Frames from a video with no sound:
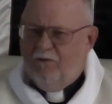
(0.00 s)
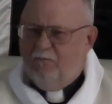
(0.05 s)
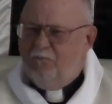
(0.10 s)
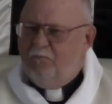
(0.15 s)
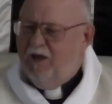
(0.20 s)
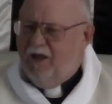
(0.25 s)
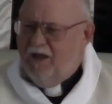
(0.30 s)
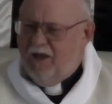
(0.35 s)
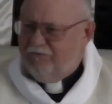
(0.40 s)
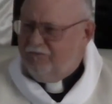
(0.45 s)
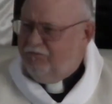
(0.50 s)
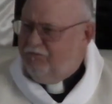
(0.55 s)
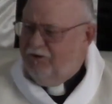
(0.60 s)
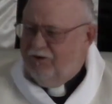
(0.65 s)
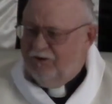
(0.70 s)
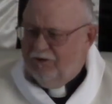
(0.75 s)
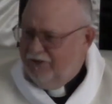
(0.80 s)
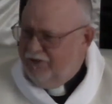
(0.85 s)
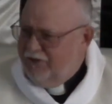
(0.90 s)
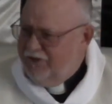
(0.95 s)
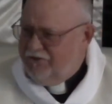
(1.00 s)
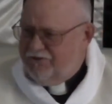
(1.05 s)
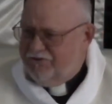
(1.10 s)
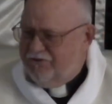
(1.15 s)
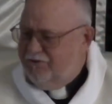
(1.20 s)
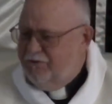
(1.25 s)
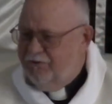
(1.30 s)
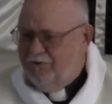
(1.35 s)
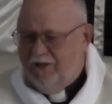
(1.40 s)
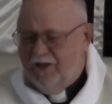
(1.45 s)
come back for at least
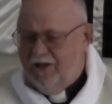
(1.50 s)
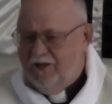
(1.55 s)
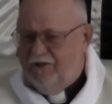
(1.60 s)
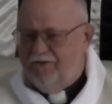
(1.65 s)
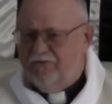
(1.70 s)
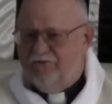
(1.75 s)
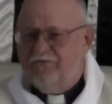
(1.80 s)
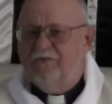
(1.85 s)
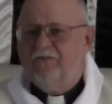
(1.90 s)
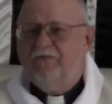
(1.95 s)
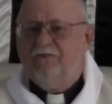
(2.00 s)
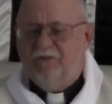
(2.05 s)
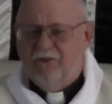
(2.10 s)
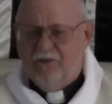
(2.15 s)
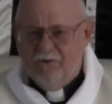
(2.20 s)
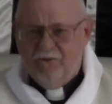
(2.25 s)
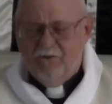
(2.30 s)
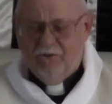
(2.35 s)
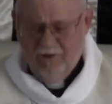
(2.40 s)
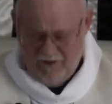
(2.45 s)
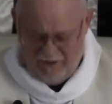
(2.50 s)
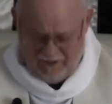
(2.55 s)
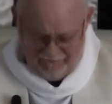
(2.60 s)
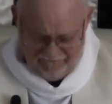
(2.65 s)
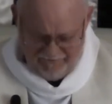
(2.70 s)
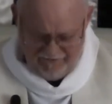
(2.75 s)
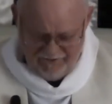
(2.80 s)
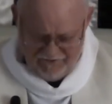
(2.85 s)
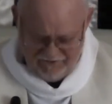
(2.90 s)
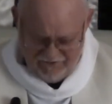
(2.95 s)
2 days. You
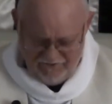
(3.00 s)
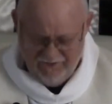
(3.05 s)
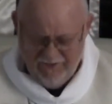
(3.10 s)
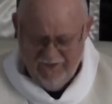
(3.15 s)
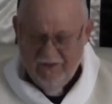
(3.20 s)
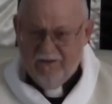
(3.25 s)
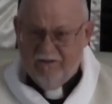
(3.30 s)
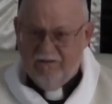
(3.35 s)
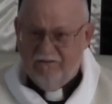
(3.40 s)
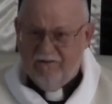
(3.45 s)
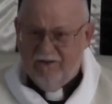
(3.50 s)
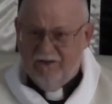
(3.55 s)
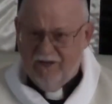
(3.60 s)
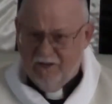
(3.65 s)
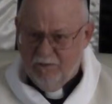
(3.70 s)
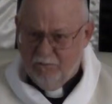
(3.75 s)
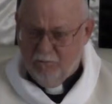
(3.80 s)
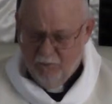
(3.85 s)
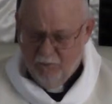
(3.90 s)
obviously need a